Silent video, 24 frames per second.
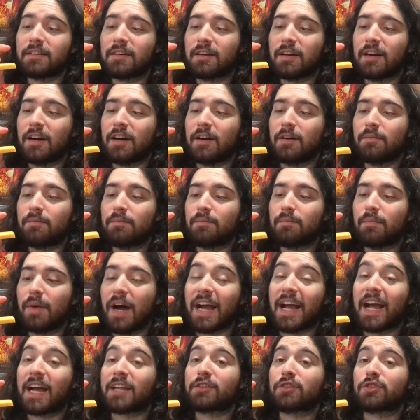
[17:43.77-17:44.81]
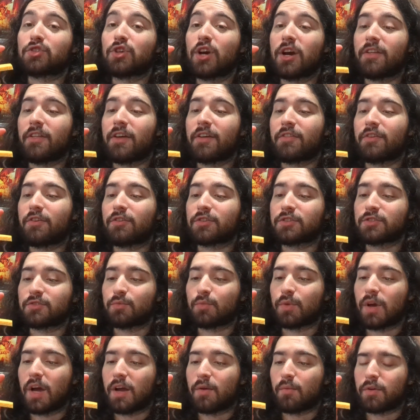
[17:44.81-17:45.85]
I got to try that, though, because
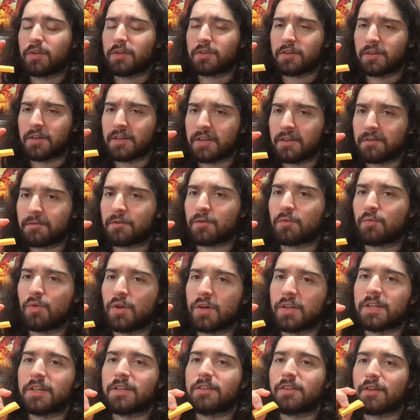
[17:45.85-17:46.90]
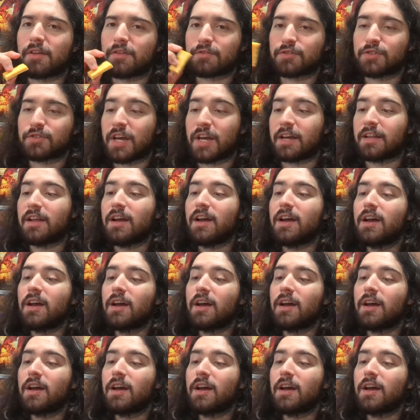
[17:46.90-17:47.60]
I went to a different one in another state.